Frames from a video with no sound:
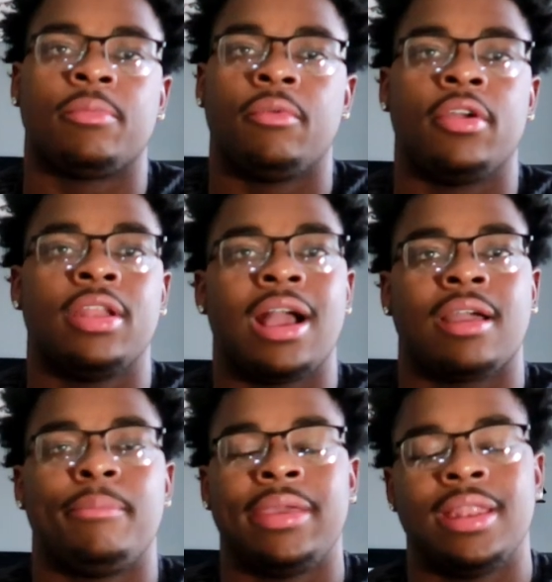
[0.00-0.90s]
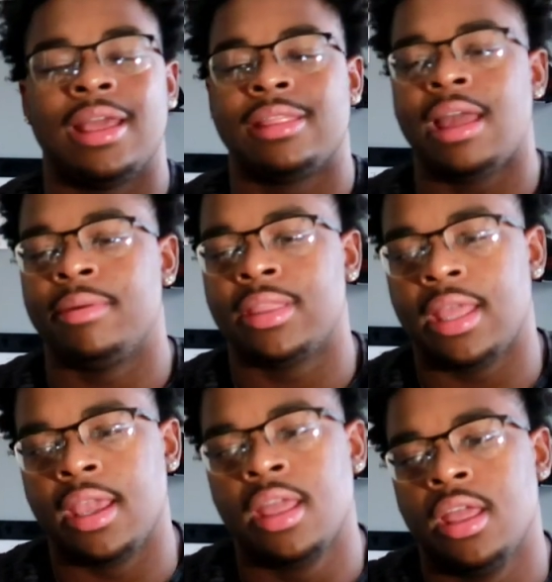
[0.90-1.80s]
sport, you're not competing, that type of
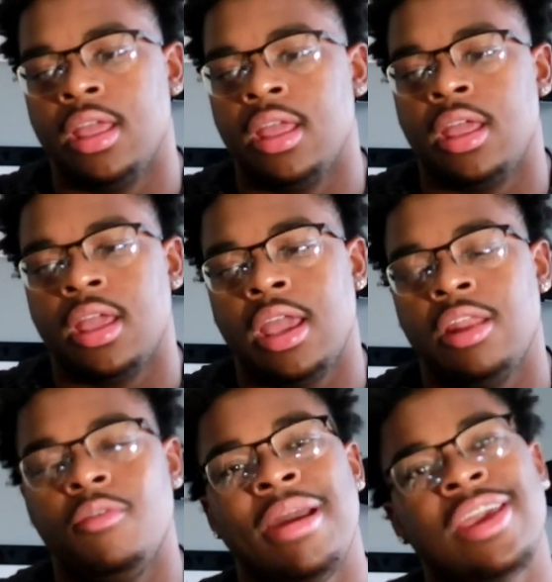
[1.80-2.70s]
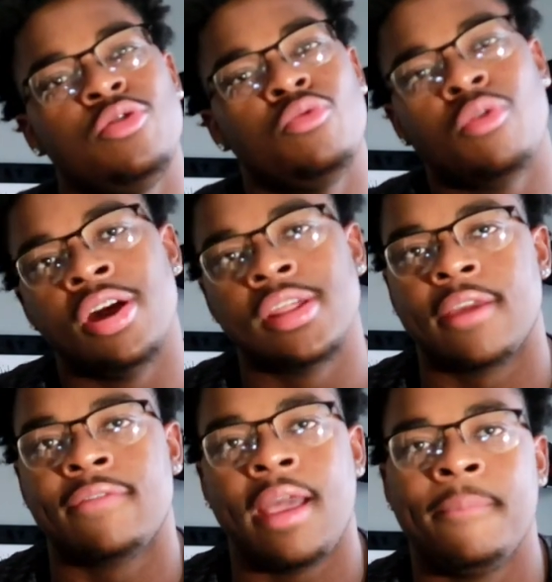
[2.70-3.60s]
thing it'll make you worse
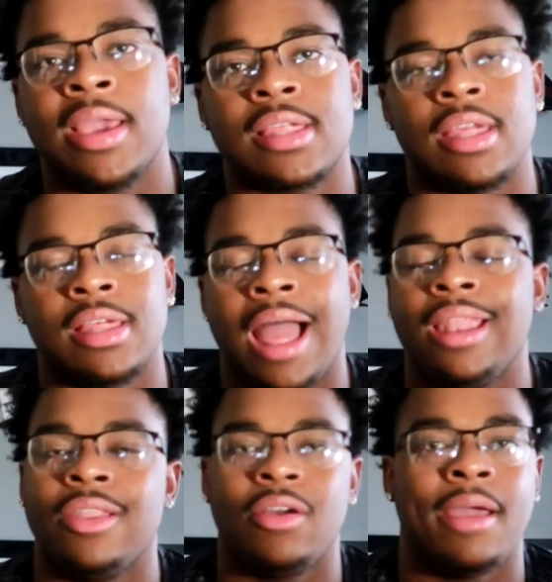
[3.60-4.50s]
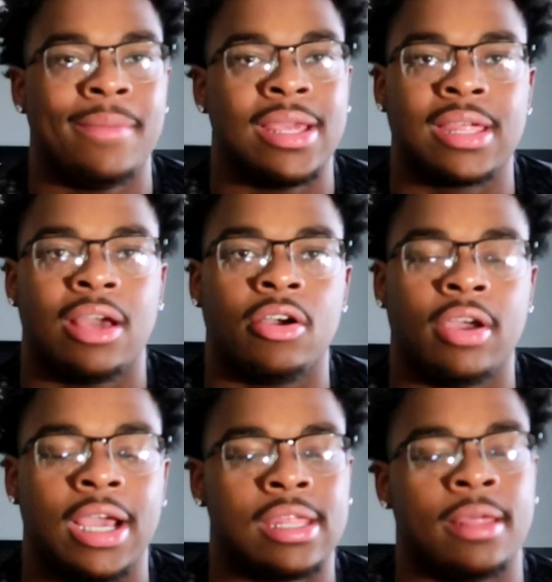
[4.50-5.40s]
if that makes sense. I know that may sound
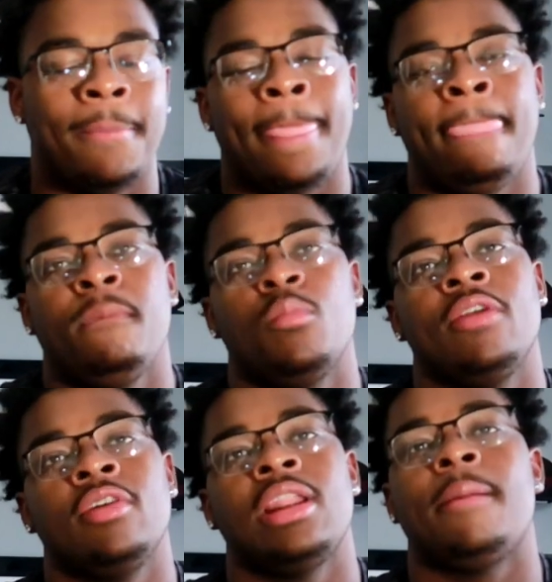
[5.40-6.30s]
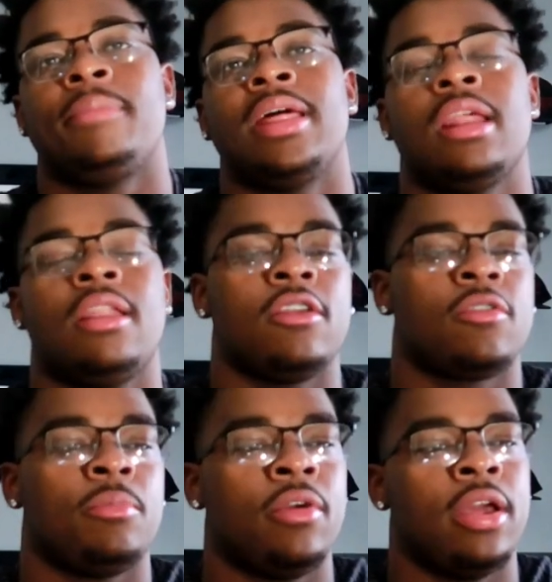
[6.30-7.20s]
crazy, but if you're not playing another
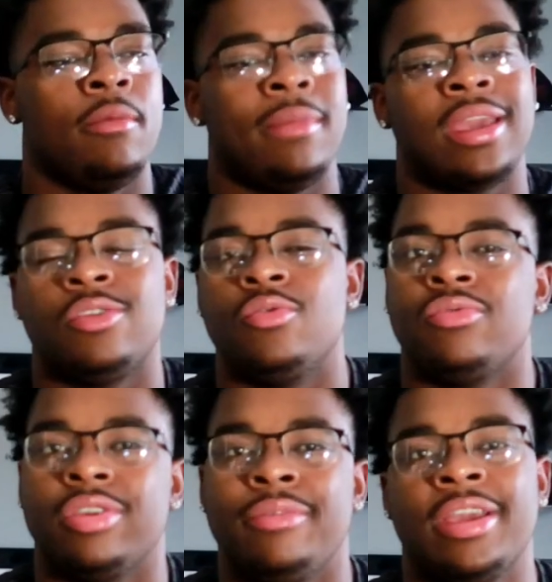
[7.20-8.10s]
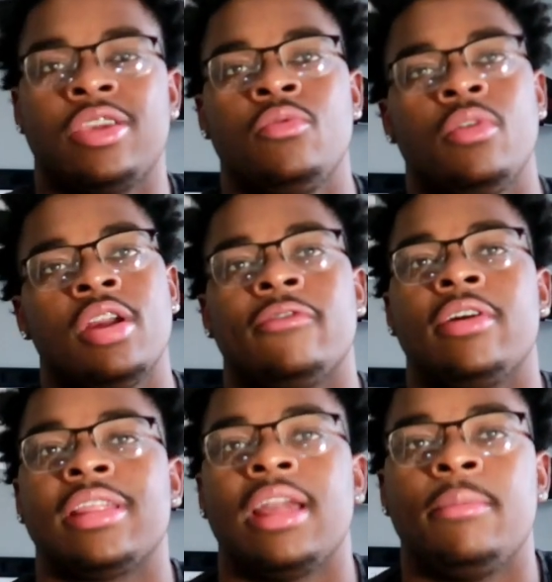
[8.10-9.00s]
sport, it'll make you it'll make you worse.
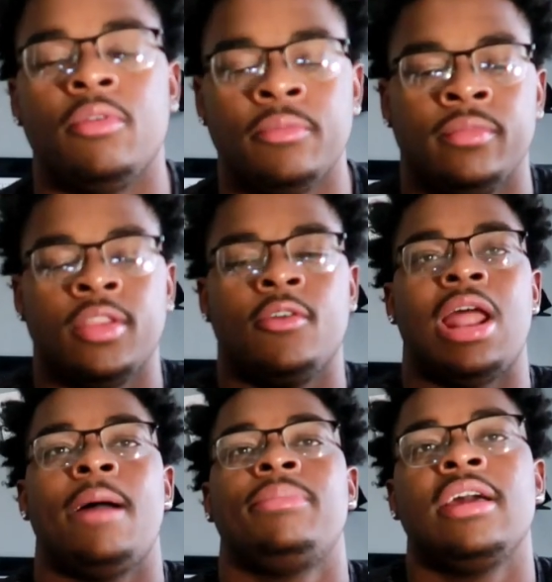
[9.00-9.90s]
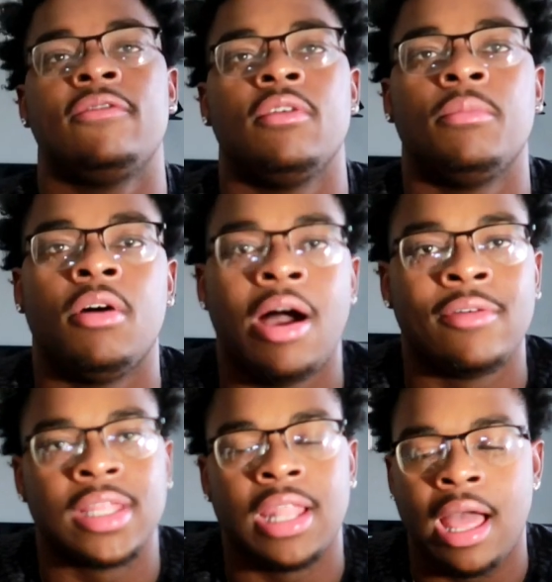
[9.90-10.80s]
For example, when I played football, I
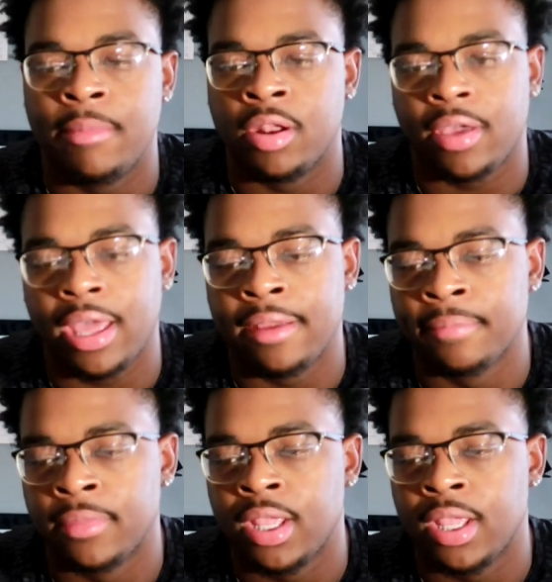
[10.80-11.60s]
was a lineman, okay?